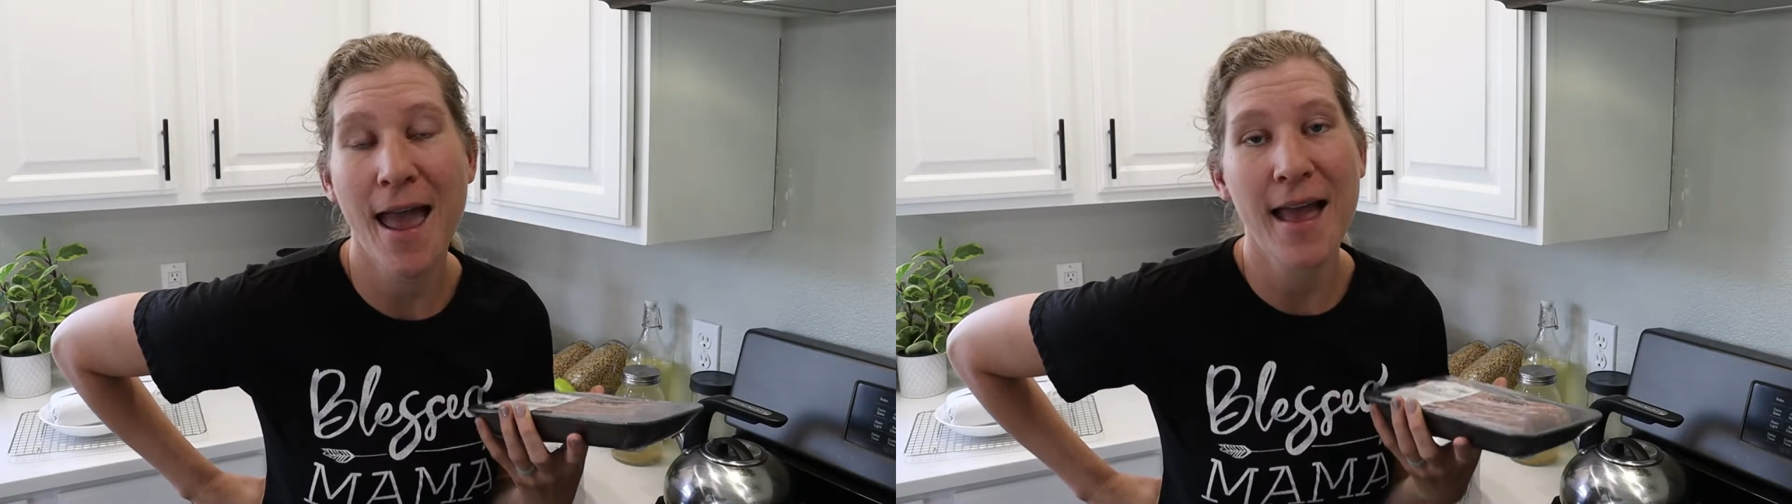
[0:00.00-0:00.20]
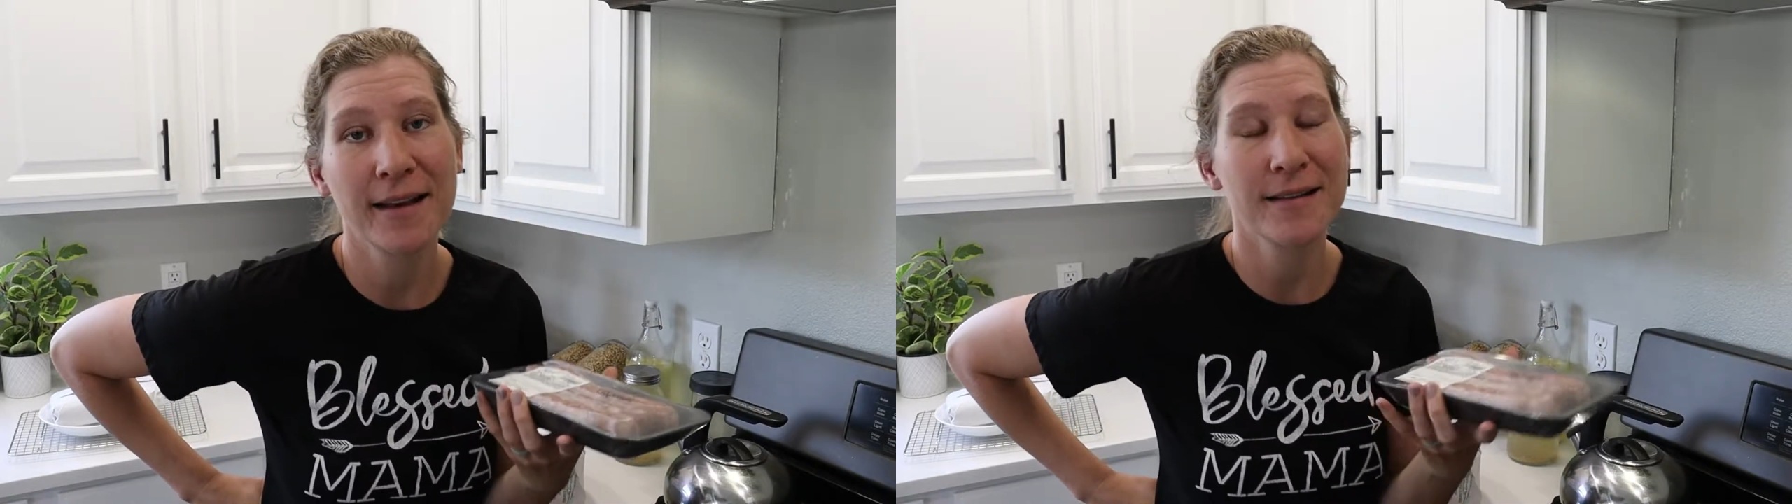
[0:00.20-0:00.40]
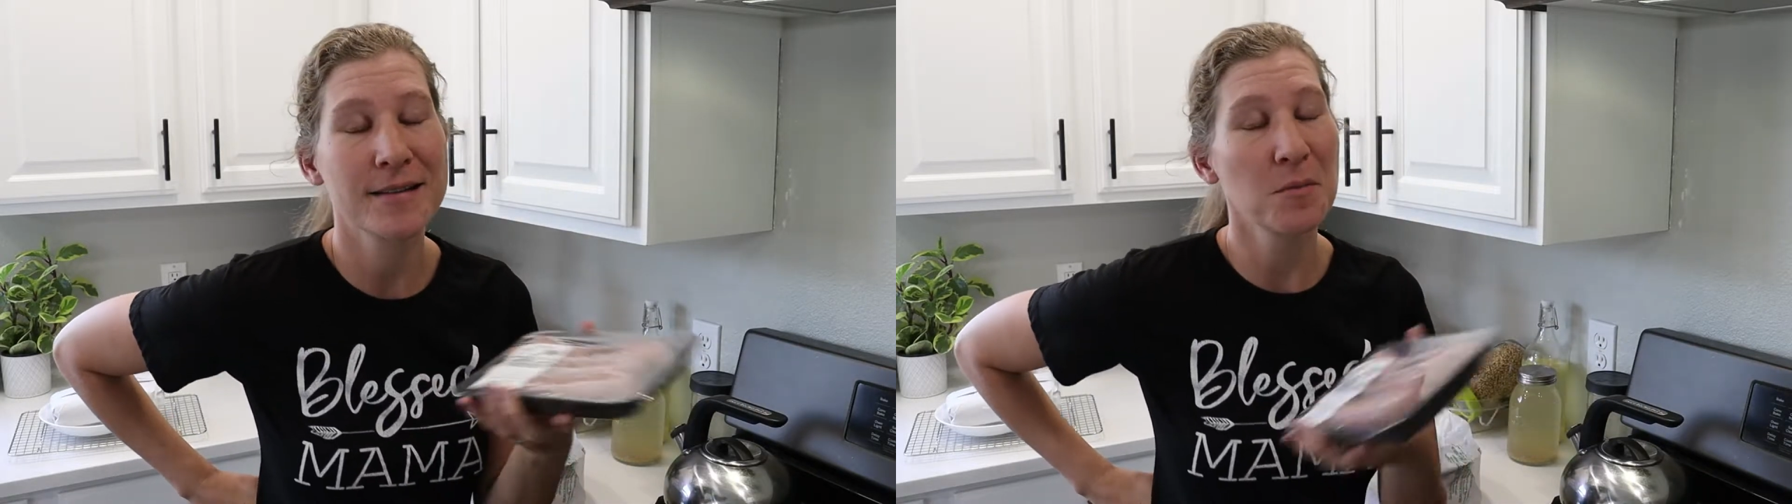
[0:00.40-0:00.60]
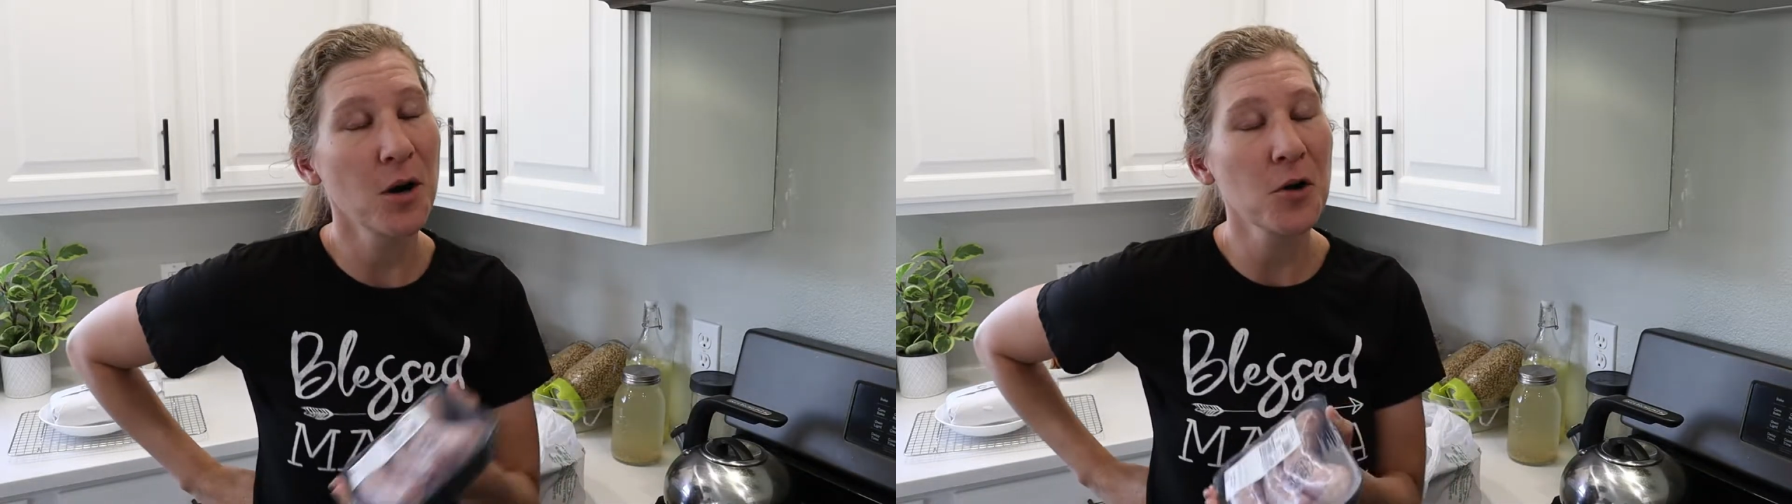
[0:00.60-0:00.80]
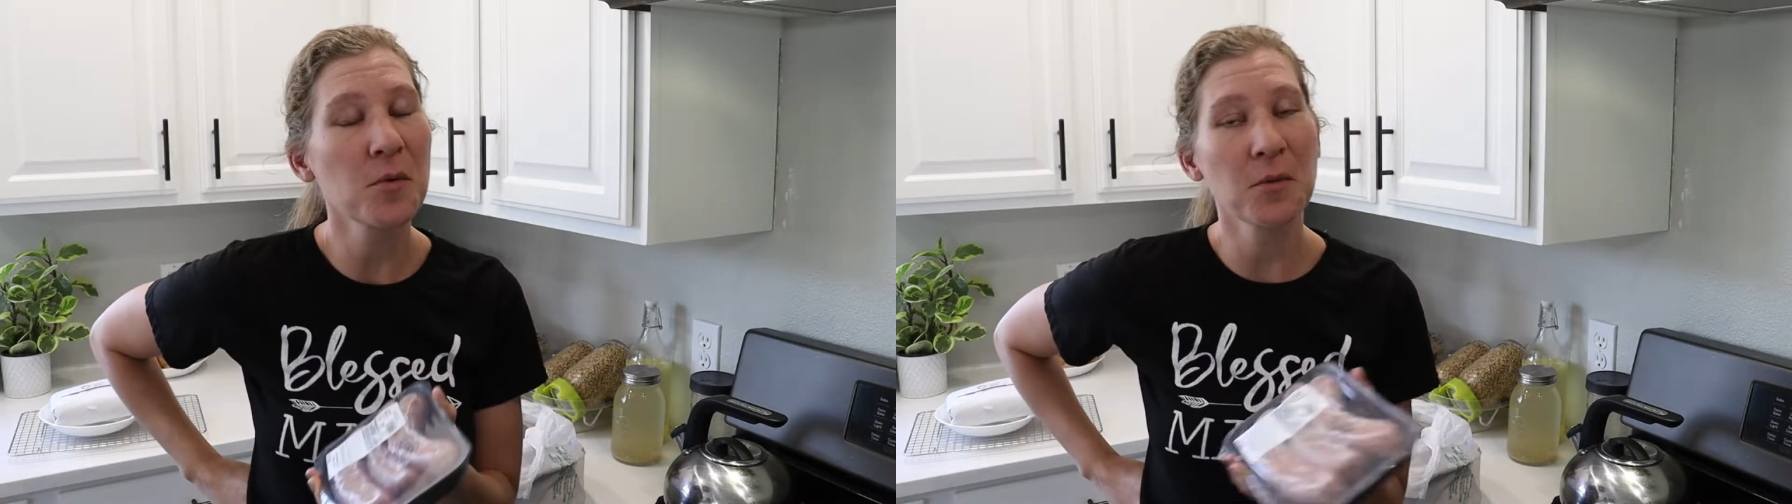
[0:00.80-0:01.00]
and
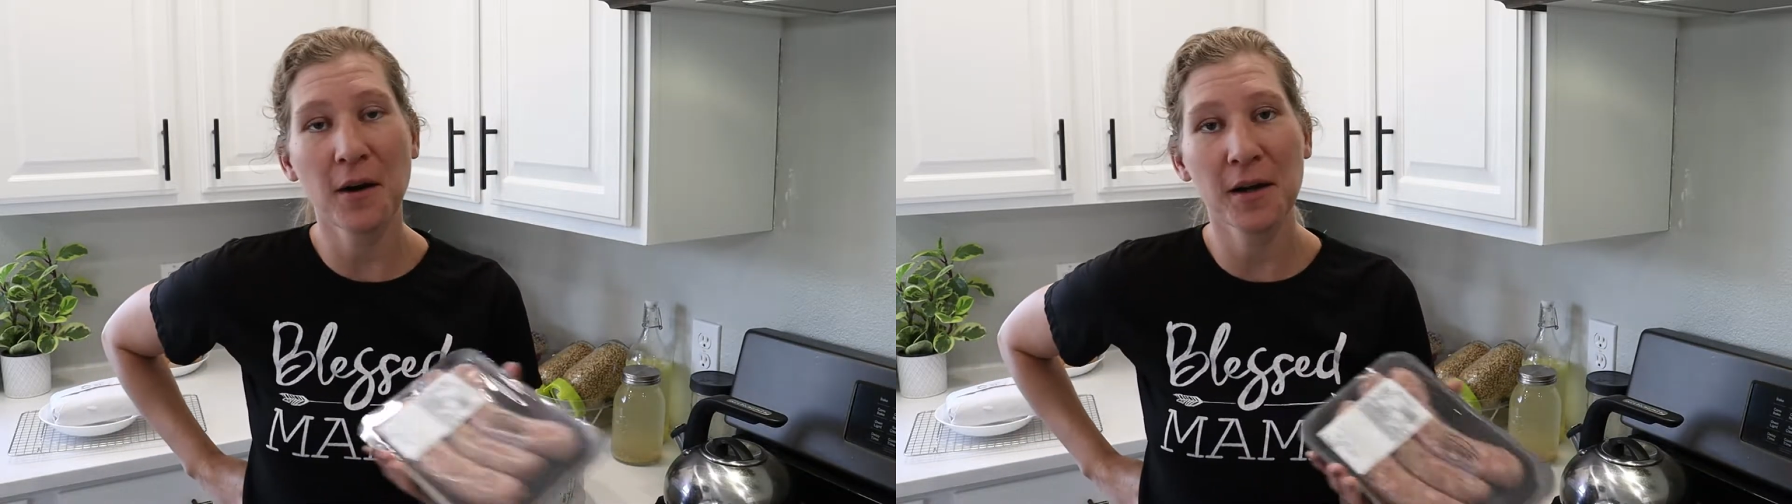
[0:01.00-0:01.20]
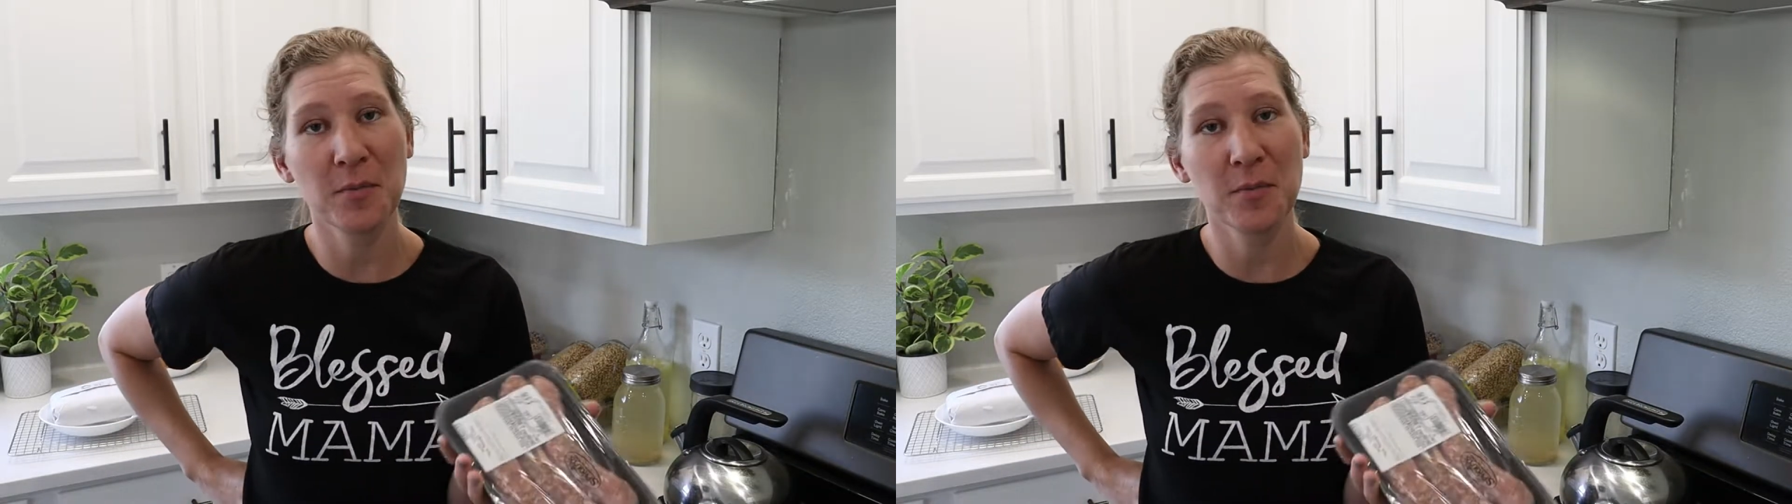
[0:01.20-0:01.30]
tomorrow we were already